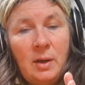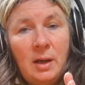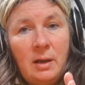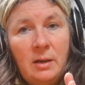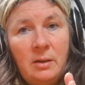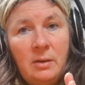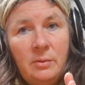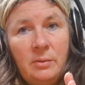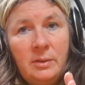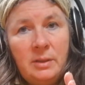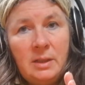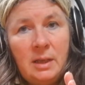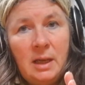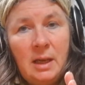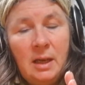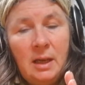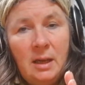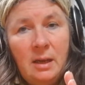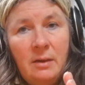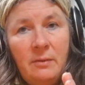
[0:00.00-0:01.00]
are going to
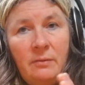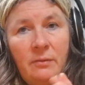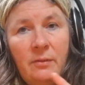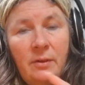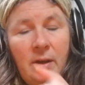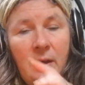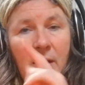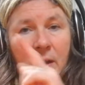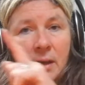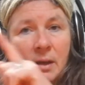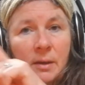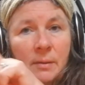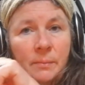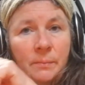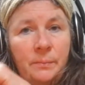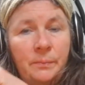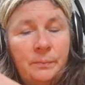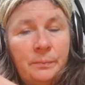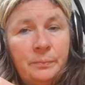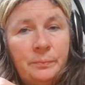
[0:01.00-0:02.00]
have,
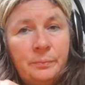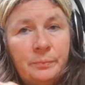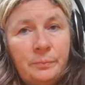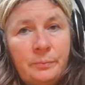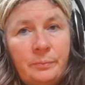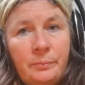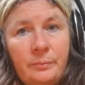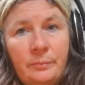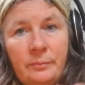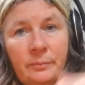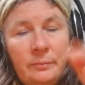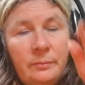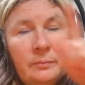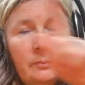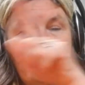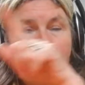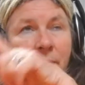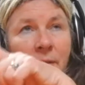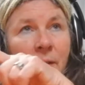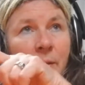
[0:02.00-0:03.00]
where
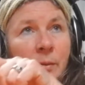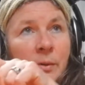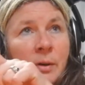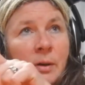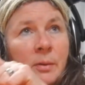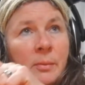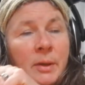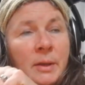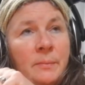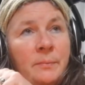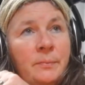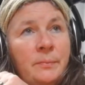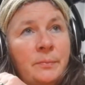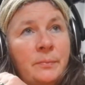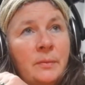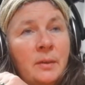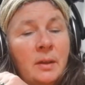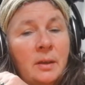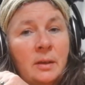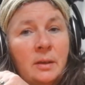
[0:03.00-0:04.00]
are we?
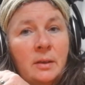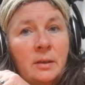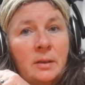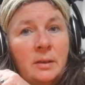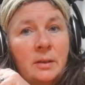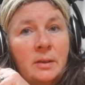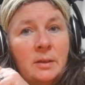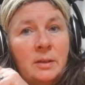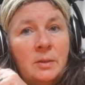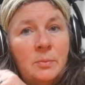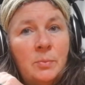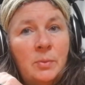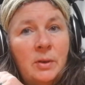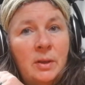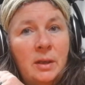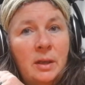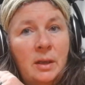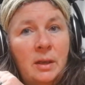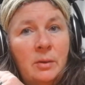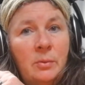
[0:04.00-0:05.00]

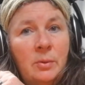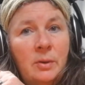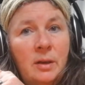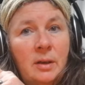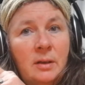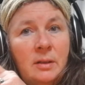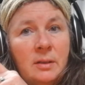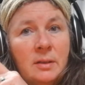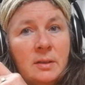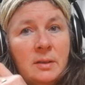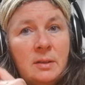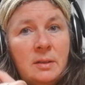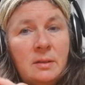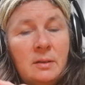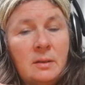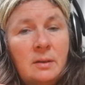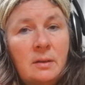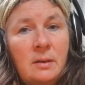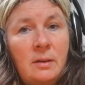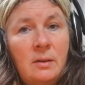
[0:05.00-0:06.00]
Spring equinox.
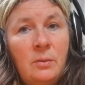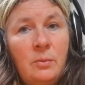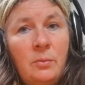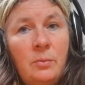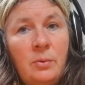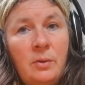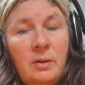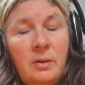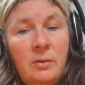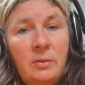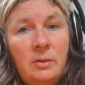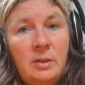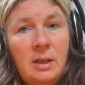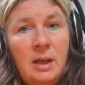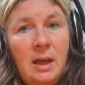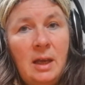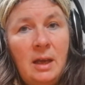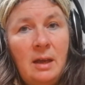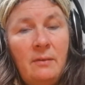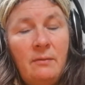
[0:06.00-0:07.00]
We're going to
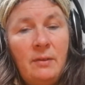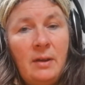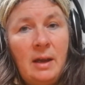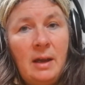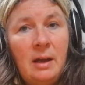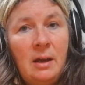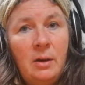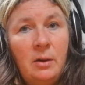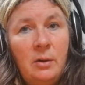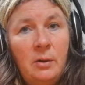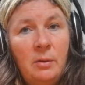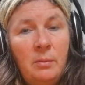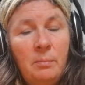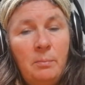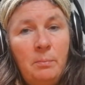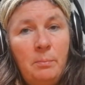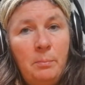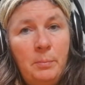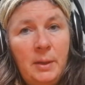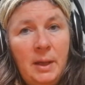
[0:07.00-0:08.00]
have our
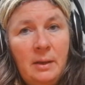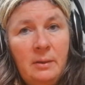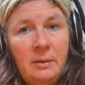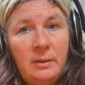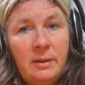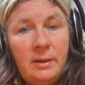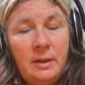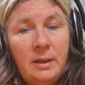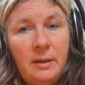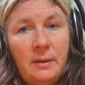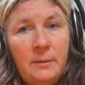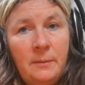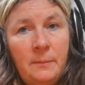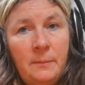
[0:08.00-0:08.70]
Bealtaine.